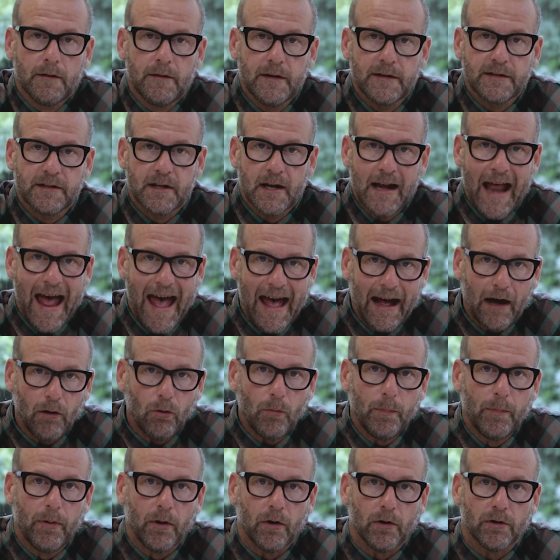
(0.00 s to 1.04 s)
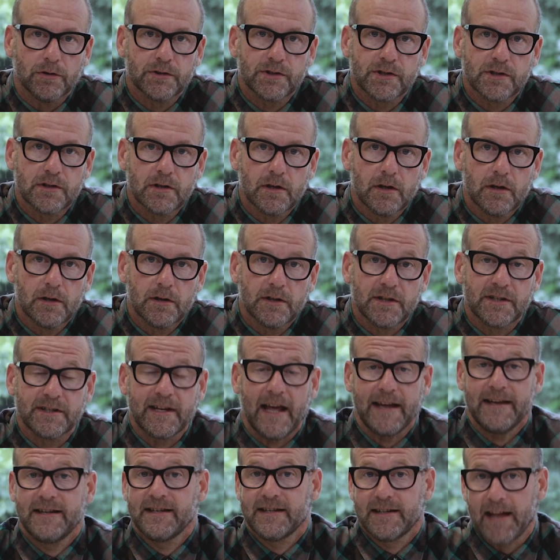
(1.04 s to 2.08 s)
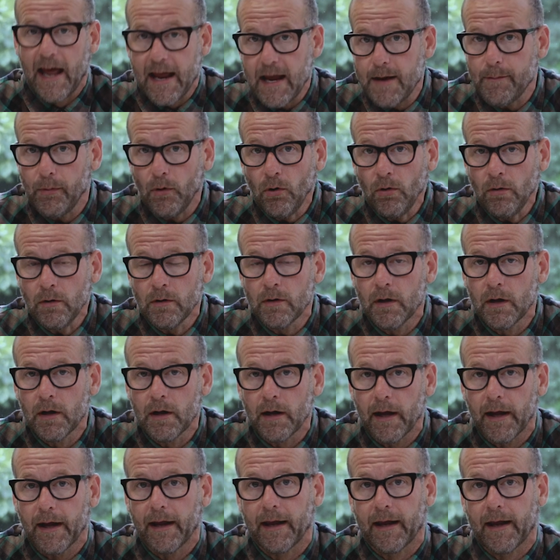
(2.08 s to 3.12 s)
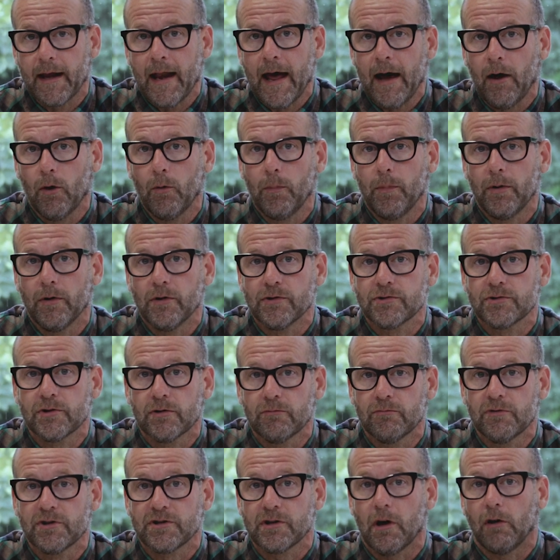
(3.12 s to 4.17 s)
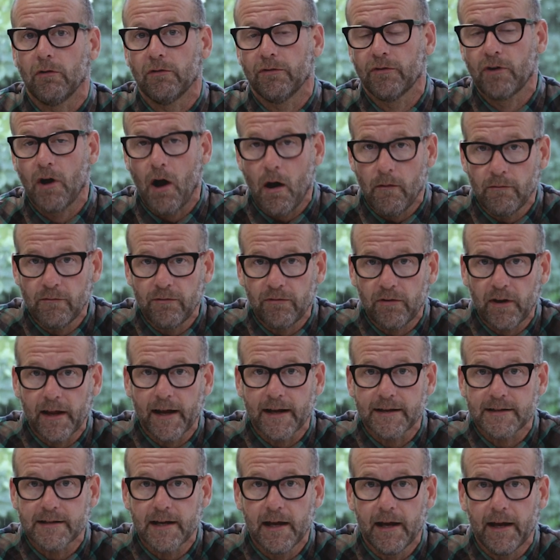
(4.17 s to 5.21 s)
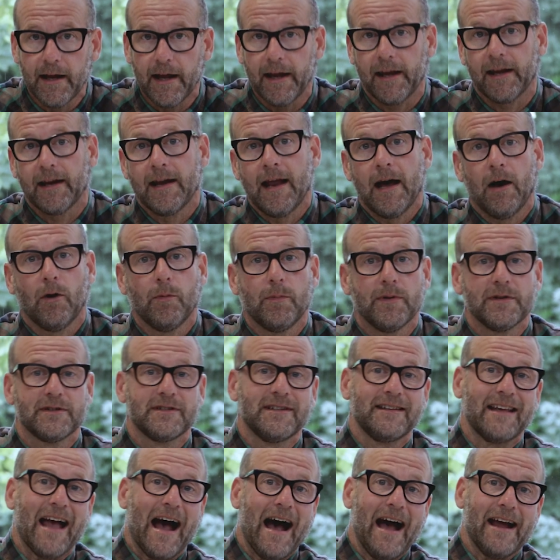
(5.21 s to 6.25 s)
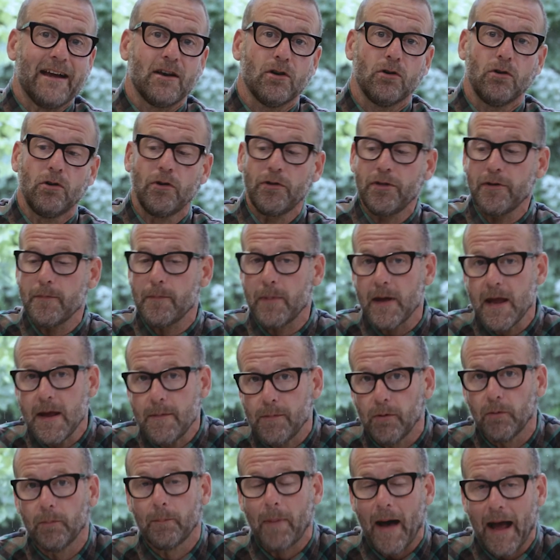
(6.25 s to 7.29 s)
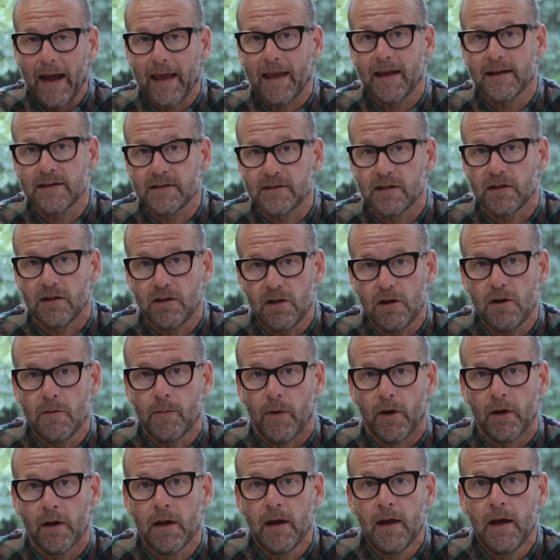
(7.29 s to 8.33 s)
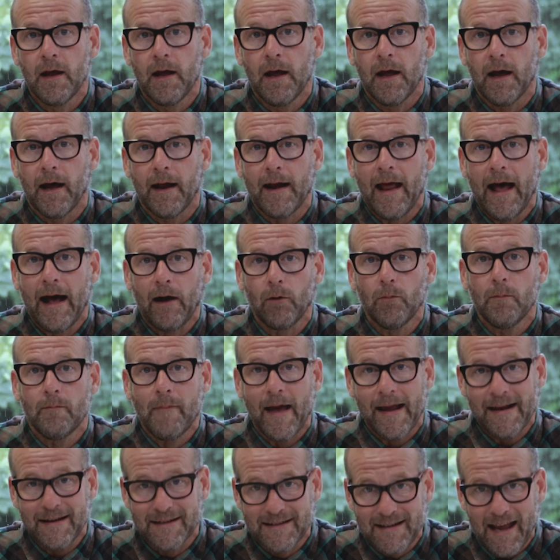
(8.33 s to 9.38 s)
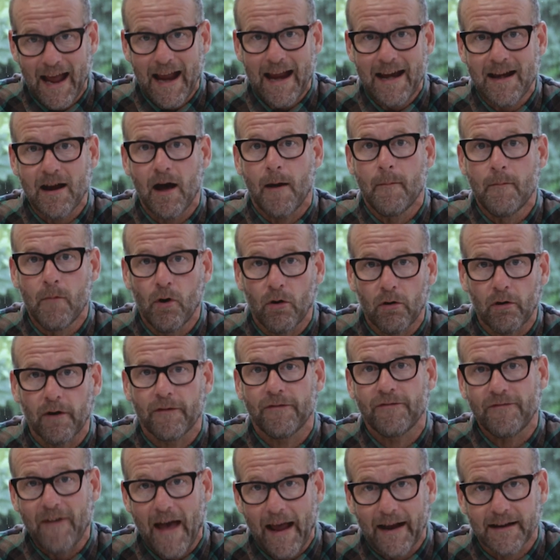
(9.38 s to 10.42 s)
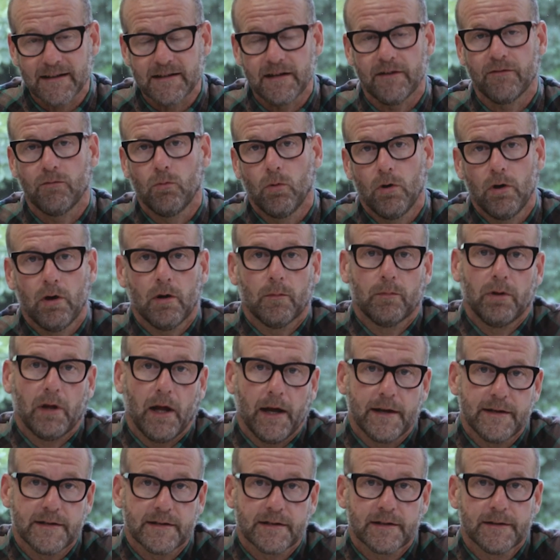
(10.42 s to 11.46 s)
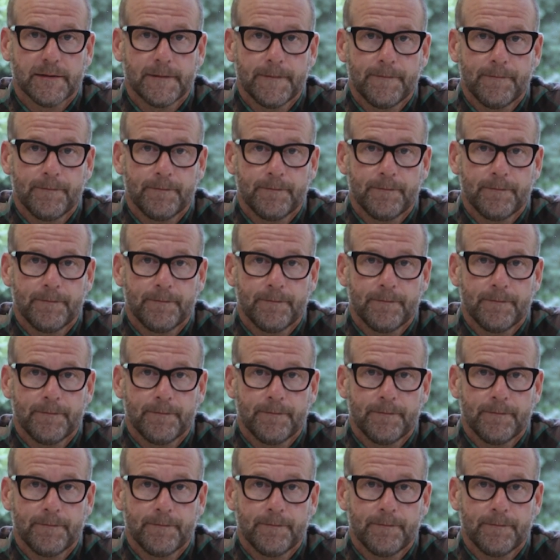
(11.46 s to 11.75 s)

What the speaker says: This can help us stay stable, it can help us resolve conflict, it can help us guide other people back into human and help maintain a more effective workplace.